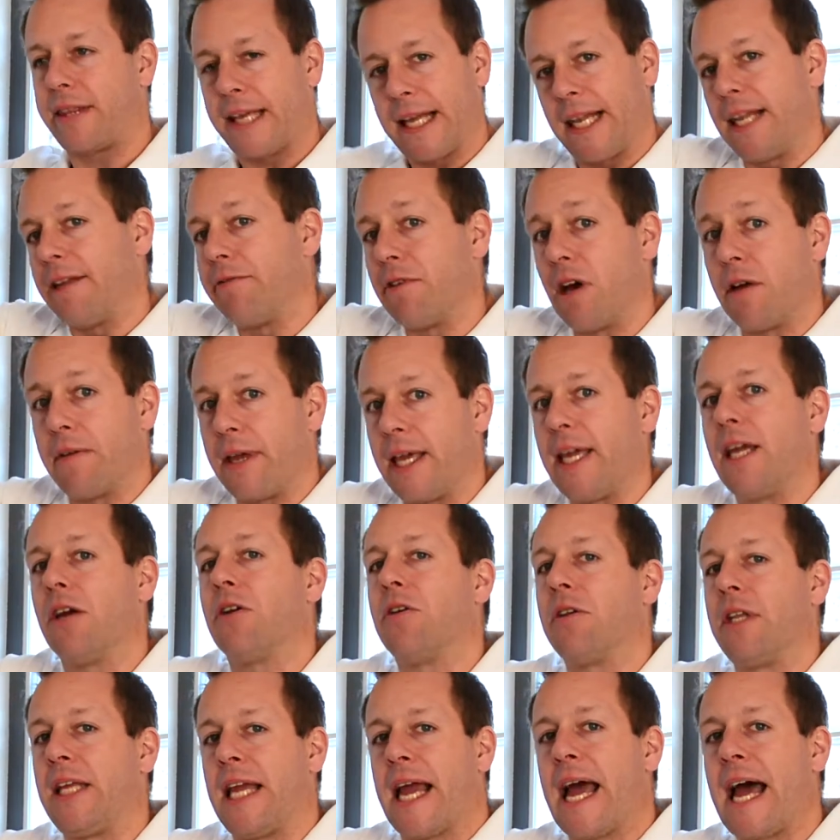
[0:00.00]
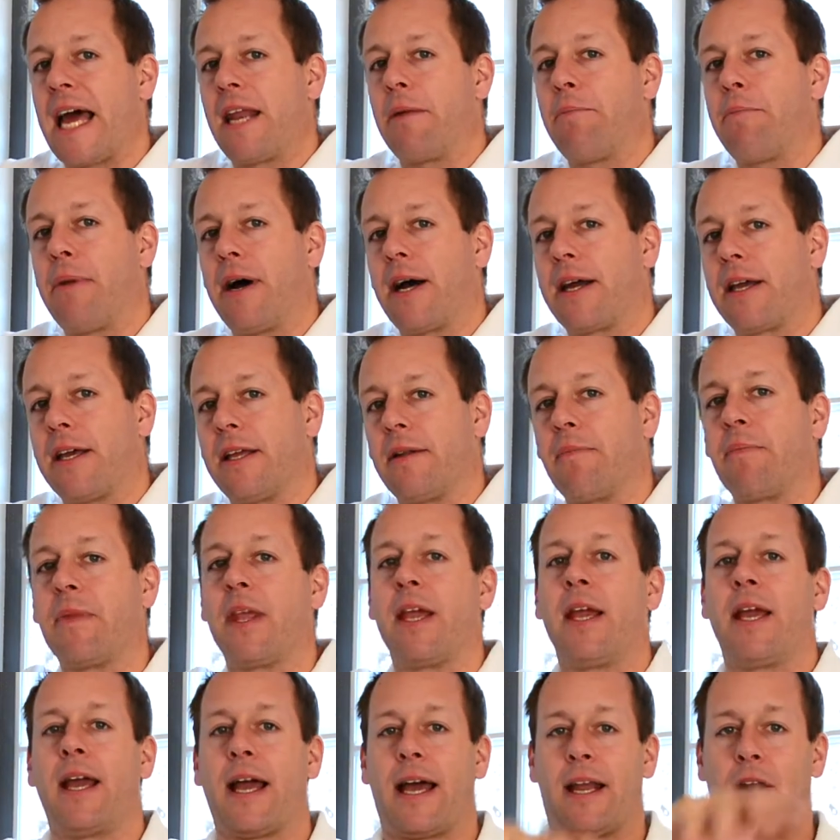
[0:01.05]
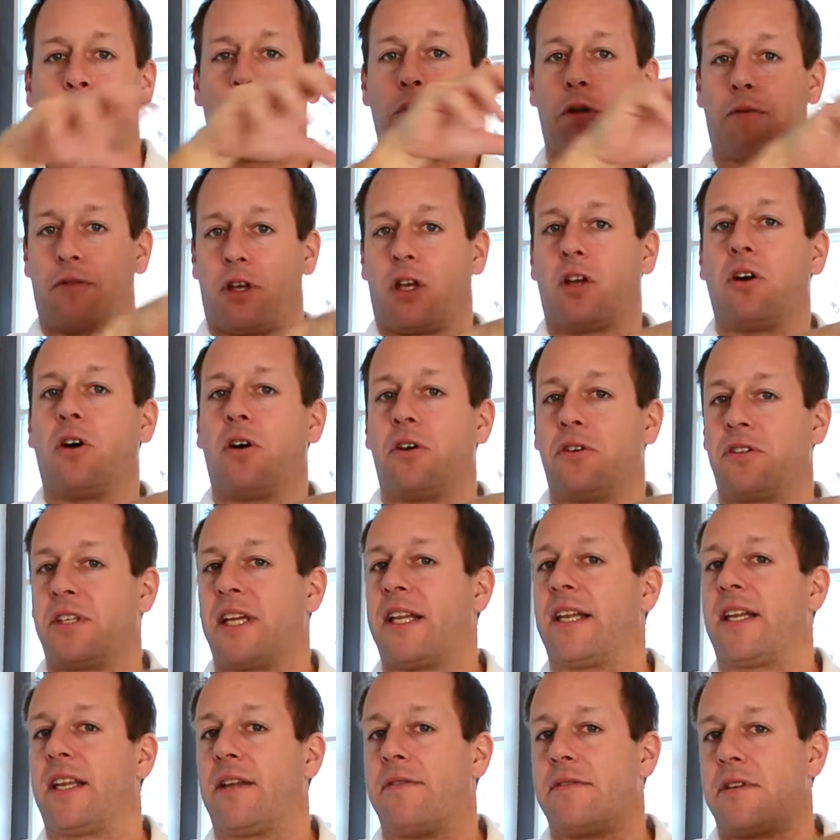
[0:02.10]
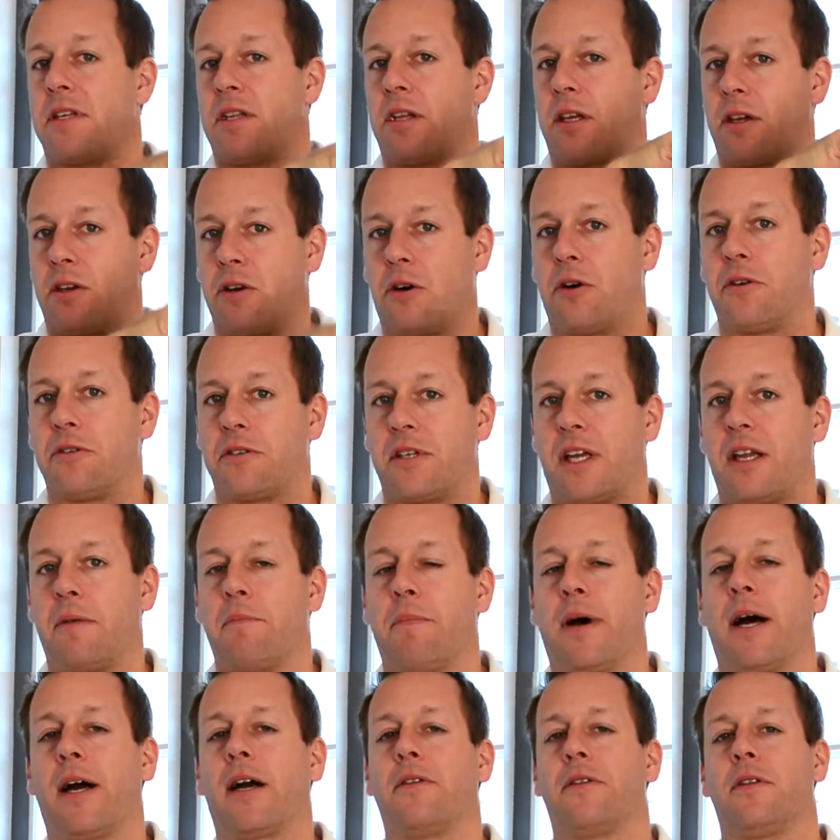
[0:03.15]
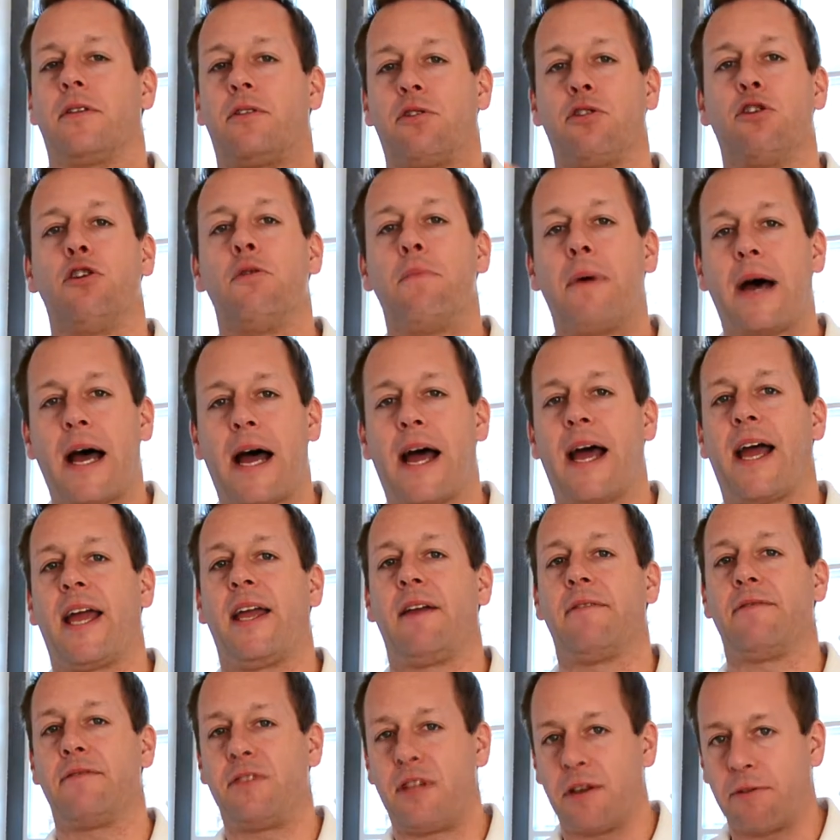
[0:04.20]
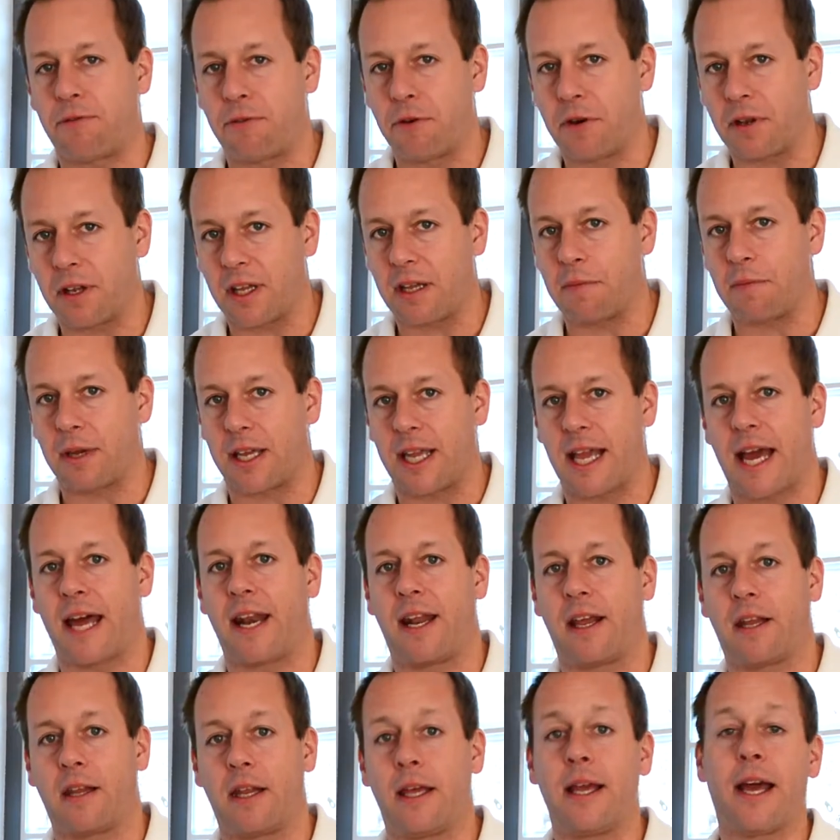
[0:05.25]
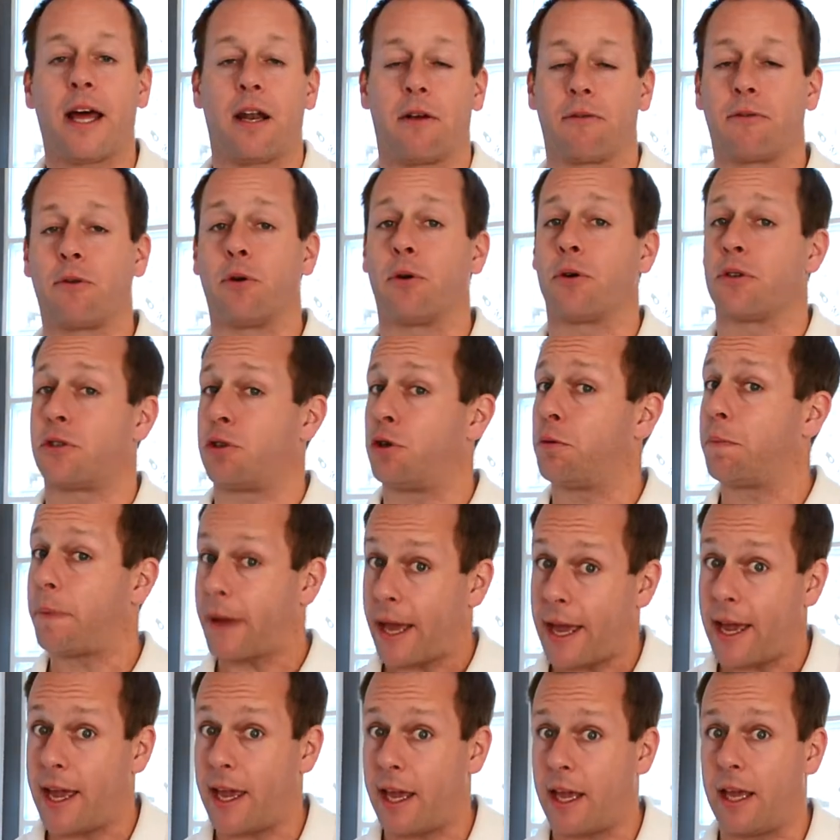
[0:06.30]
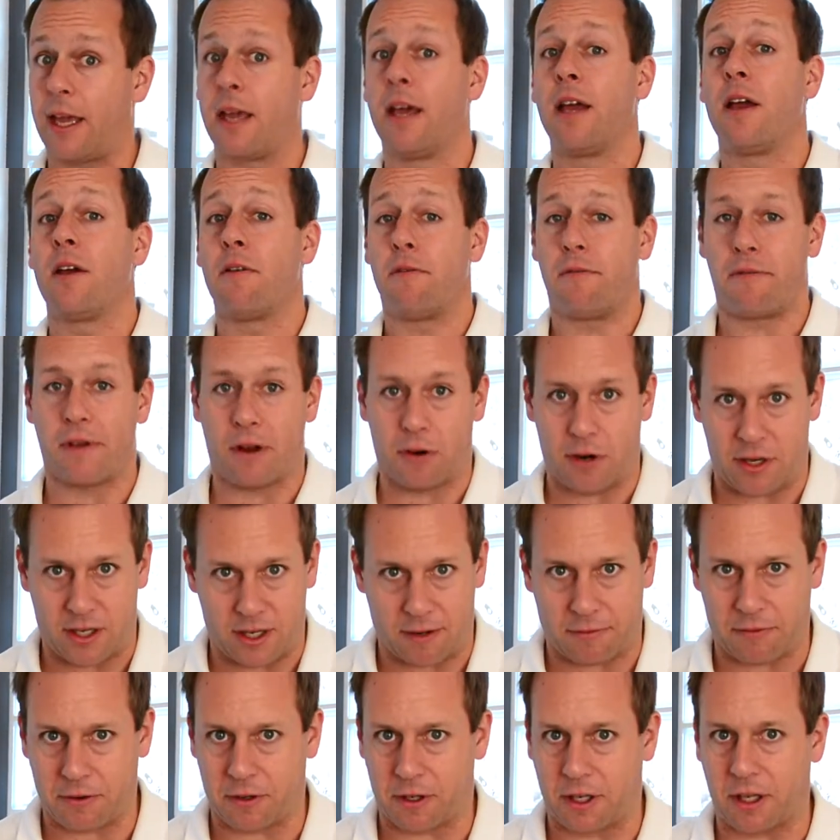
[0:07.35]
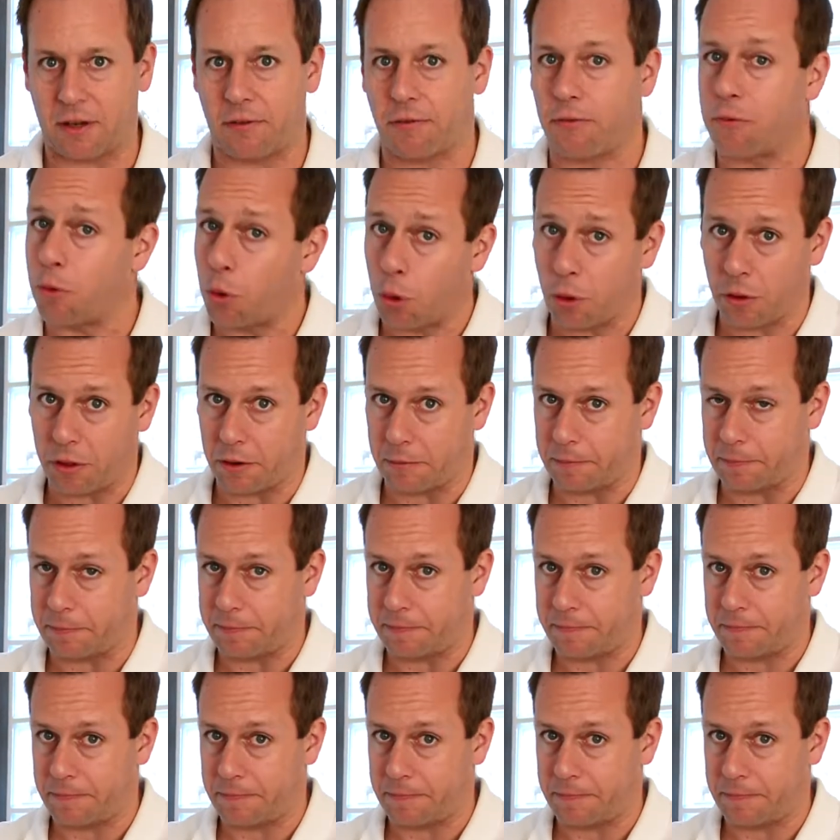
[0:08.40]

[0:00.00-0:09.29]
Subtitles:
They live over here in the ad bucket, and all of your content lives in the content bucket. The two behave differently mechanically, and of course you pay very differently for them.